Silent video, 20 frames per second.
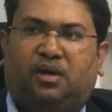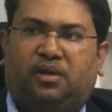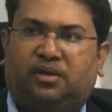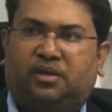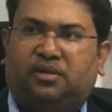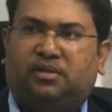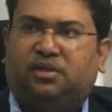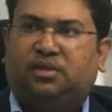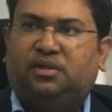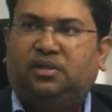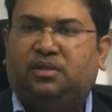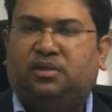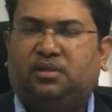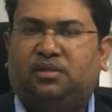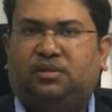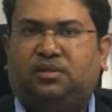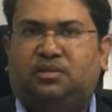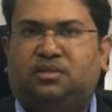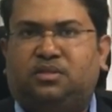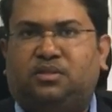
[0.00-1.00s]
under the
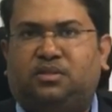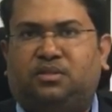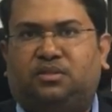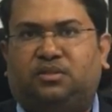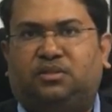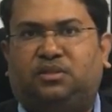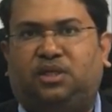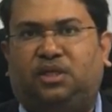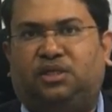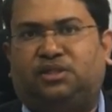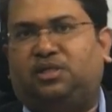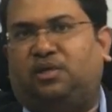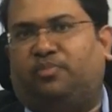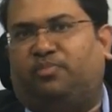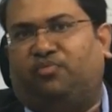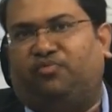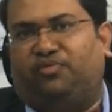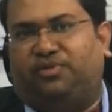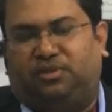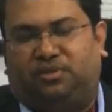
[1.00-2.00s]

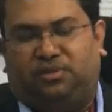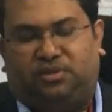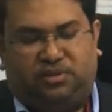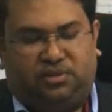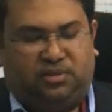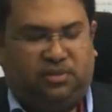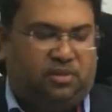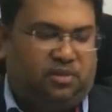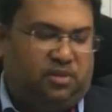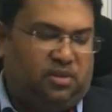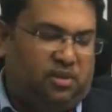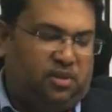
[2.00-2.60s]
GST provisions.